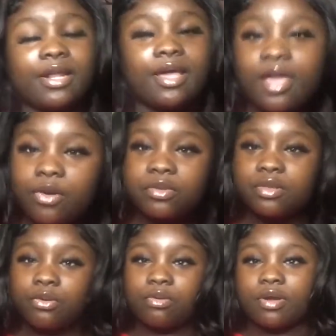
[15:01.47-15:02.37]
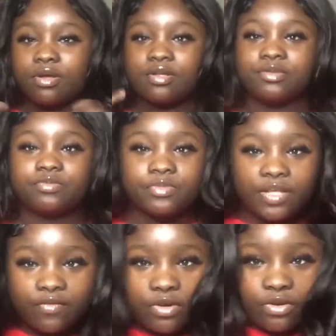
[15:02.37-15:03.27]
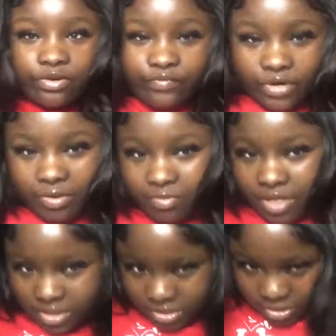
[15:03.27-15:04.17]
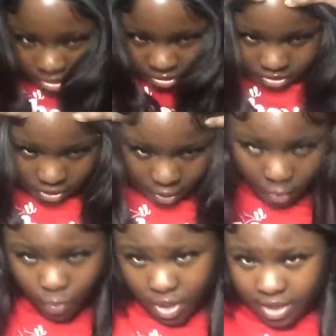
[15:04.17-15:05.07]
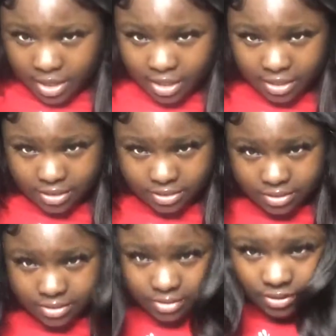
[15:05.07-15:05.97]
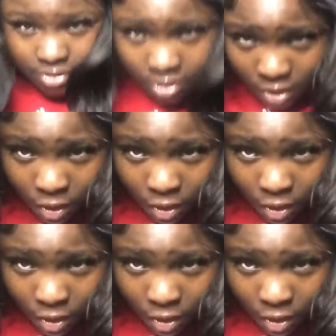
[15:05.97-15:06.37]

And with the girl, giving the girl very much well laced.